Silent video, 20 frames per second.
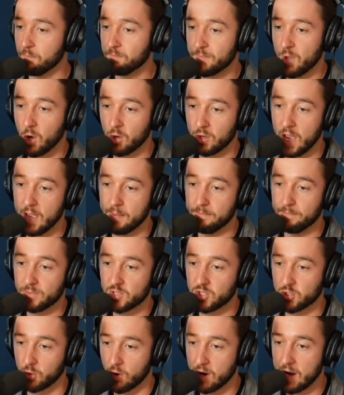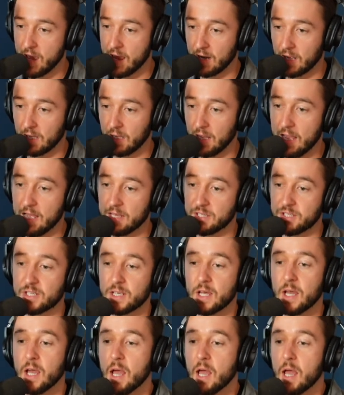Okay, story at a glance.
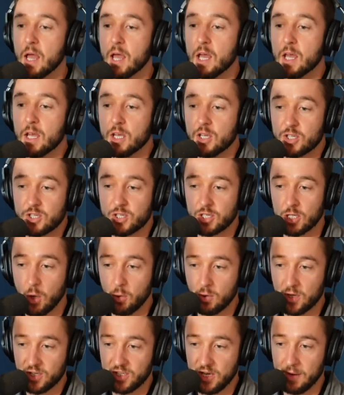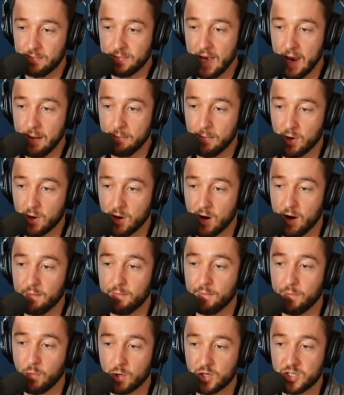Slowest September
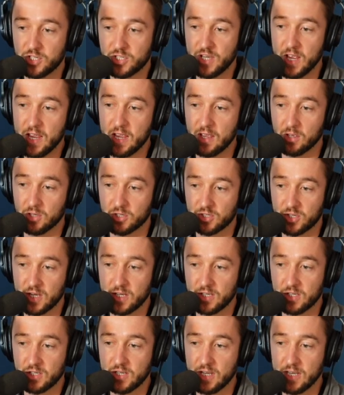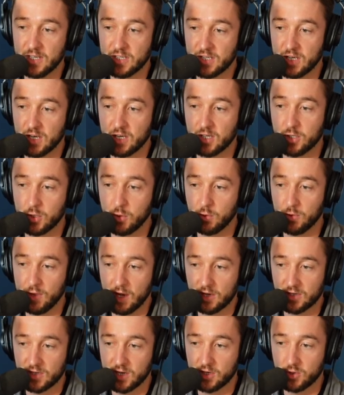for sales since
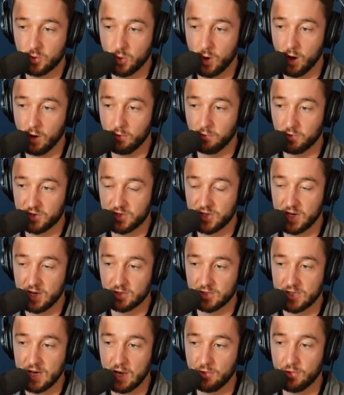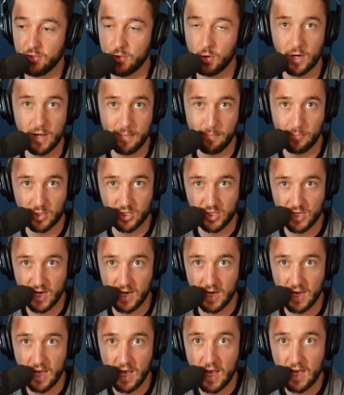2012, with sales down
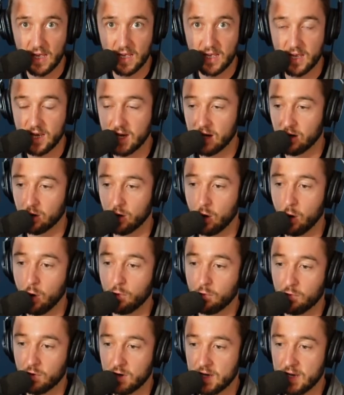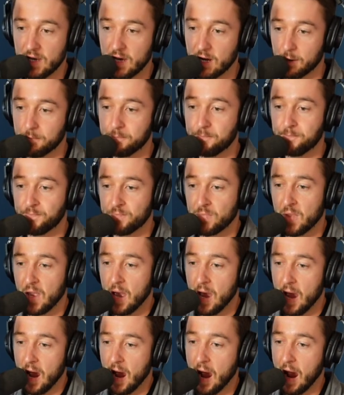30% year over year.
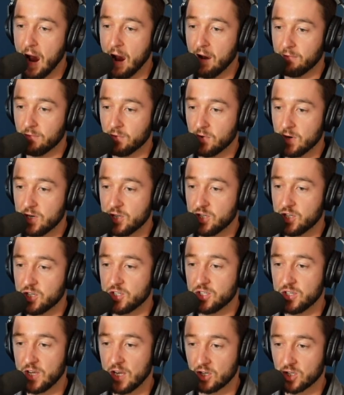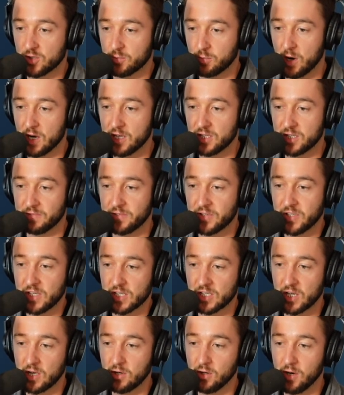Average sales price of
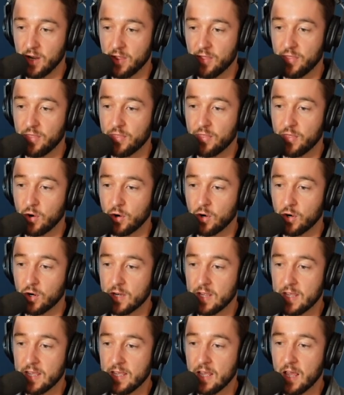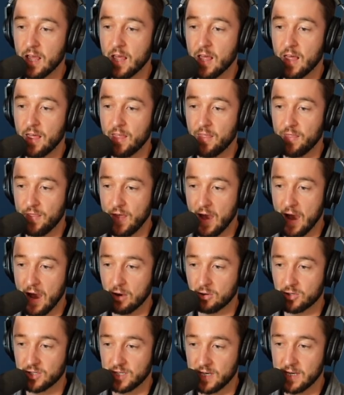$630,000,
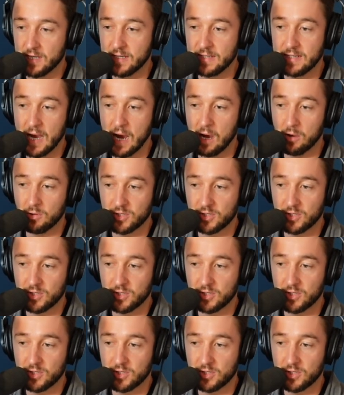down